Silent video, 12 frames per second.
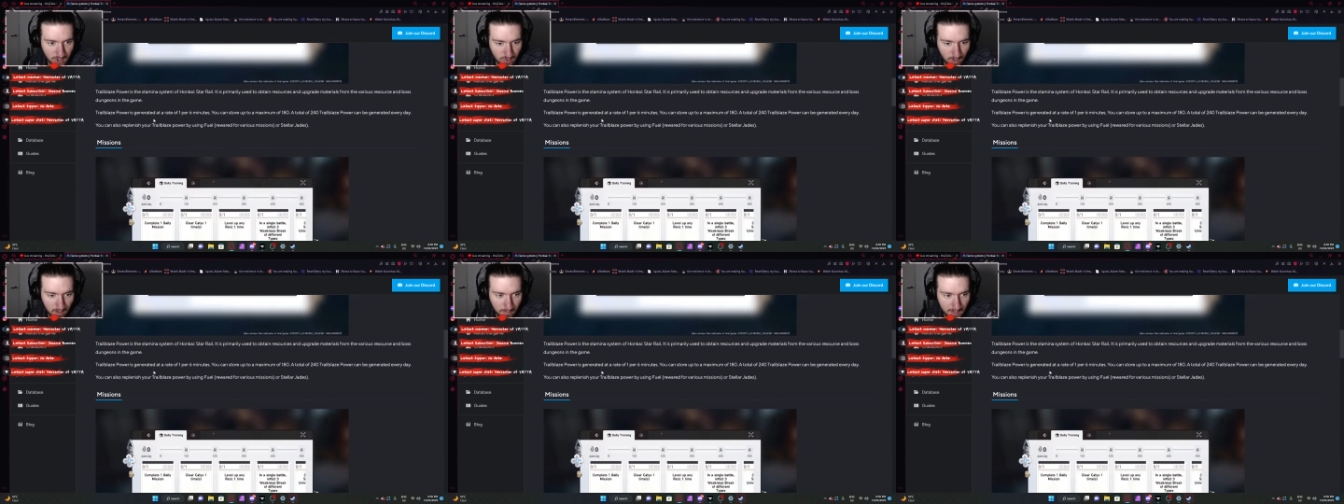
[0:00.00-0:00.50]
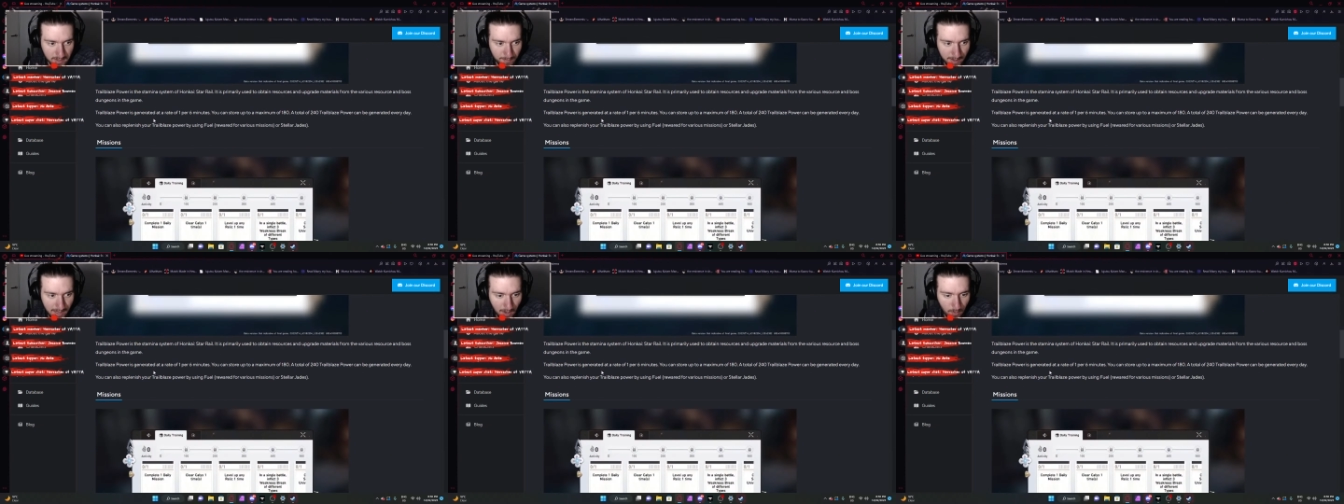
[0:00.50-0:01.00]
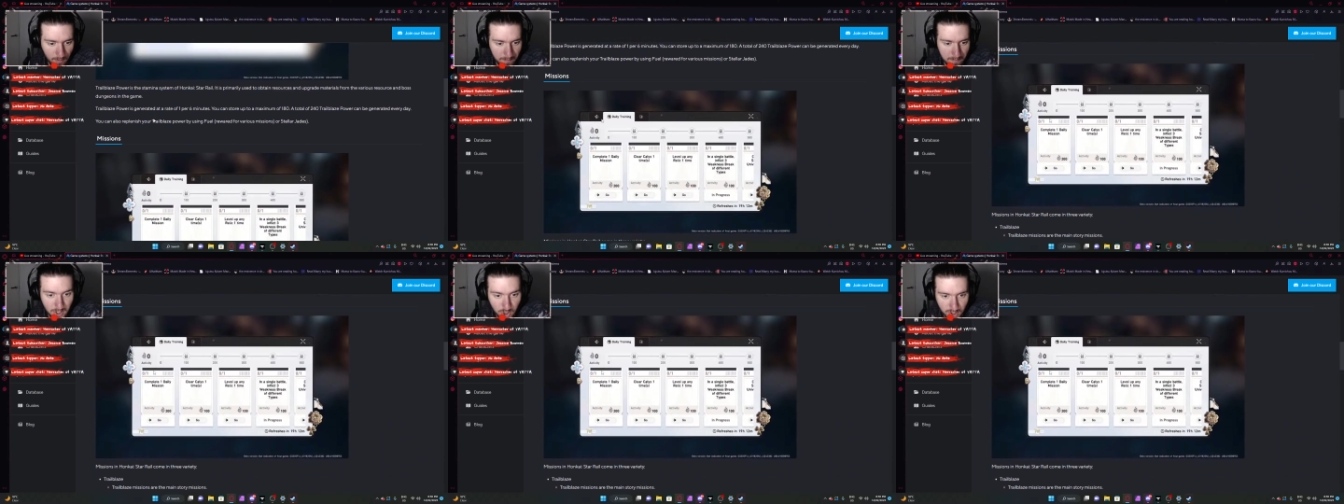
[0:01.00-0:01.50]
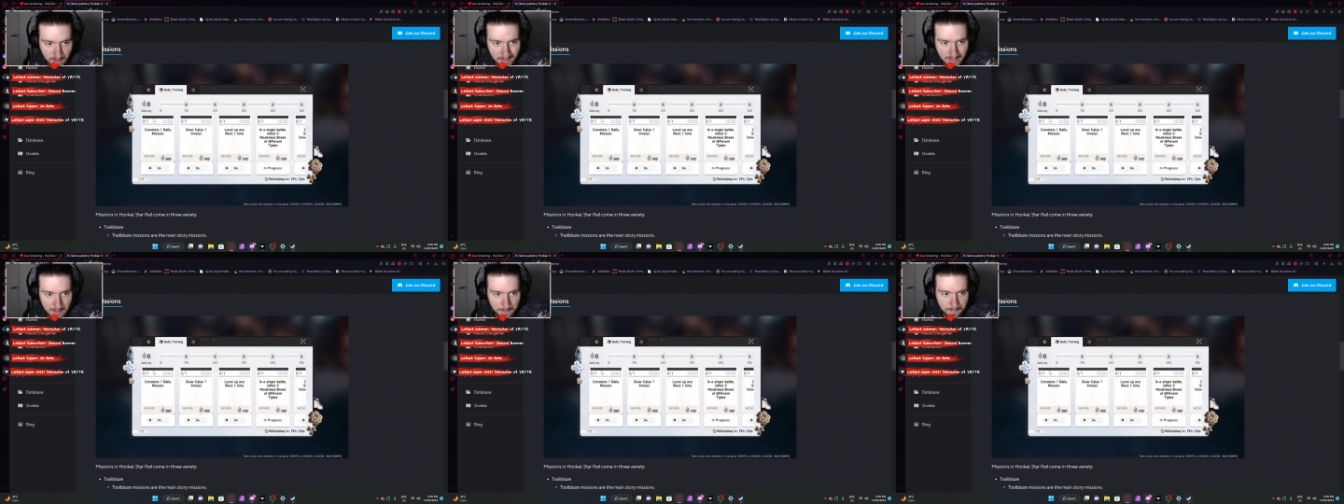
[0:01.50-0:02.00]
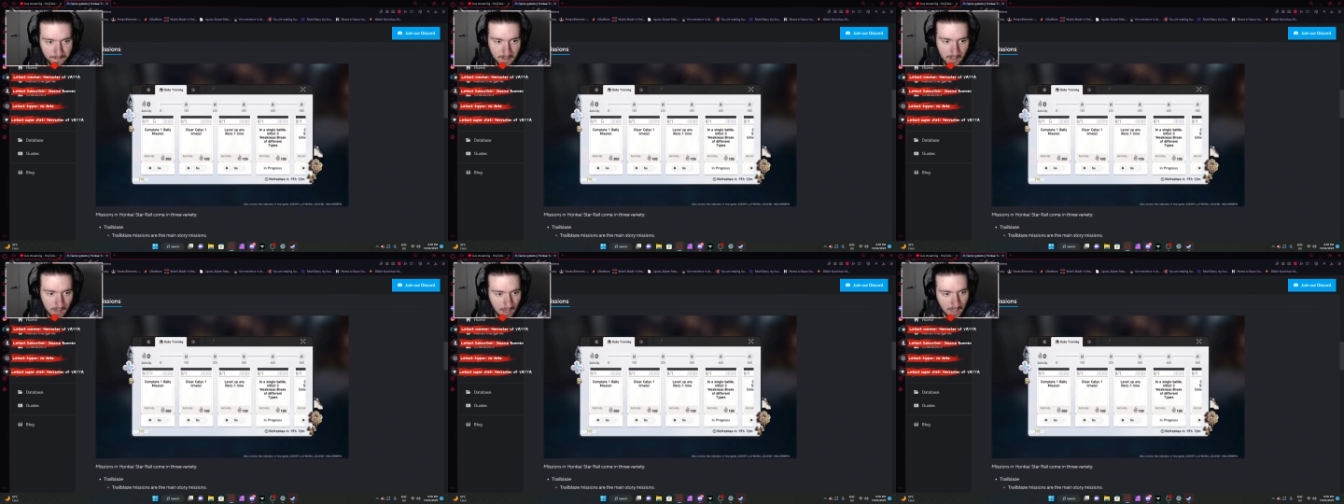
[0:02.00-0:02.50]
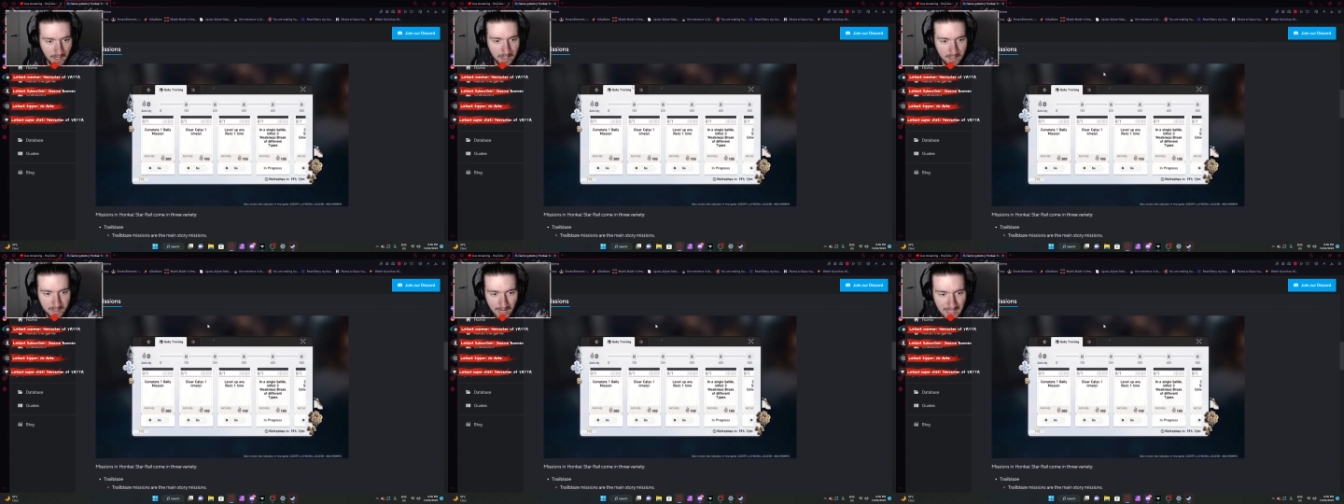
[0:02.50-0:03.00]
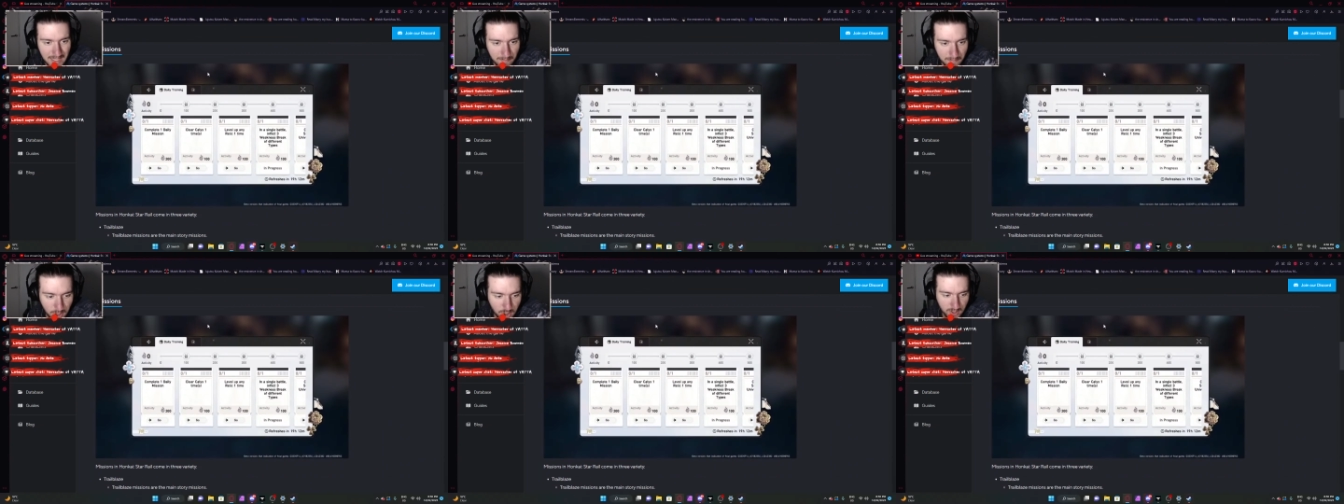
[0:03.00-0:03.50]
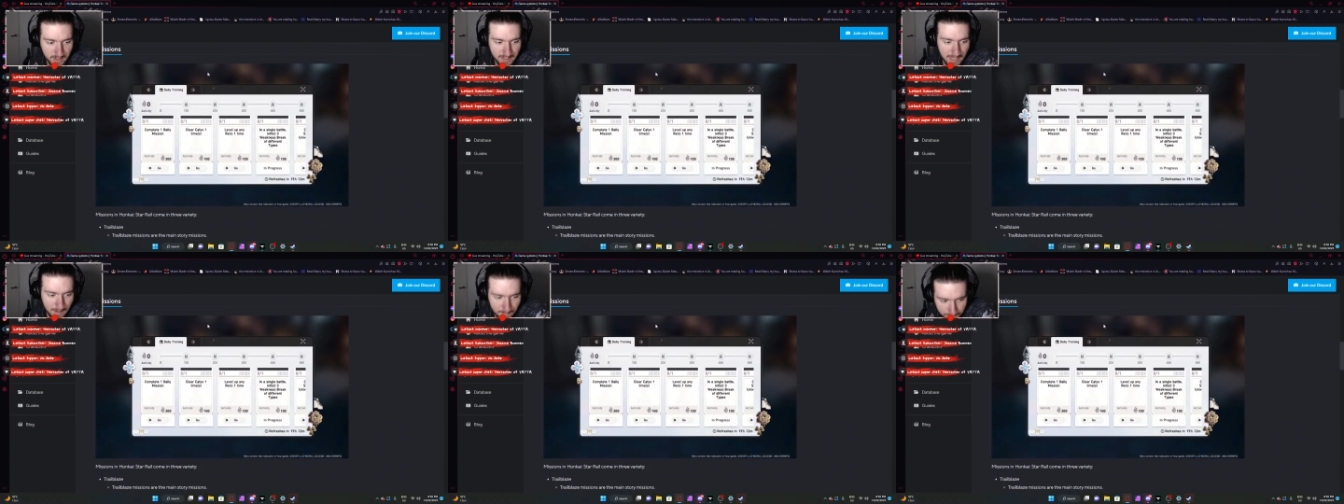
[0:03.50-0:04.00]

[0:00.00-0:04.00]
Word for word: Trailblaze power missions, daily missions, eh?